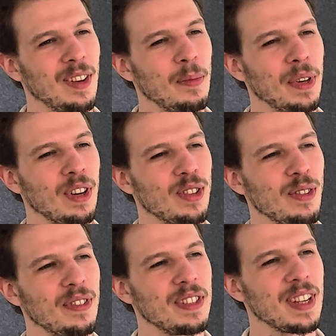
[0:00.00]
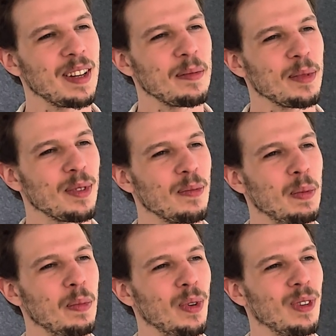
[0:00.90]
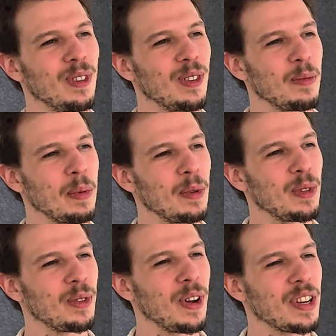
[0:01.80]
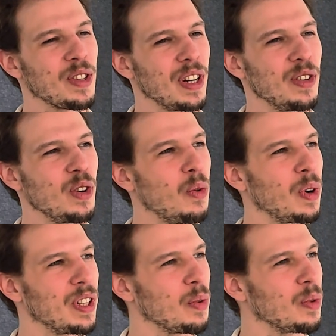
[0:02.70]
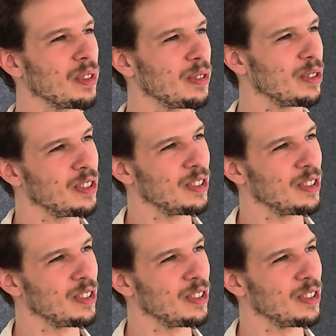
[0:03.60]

Because oftentimes people don't actually know what they want.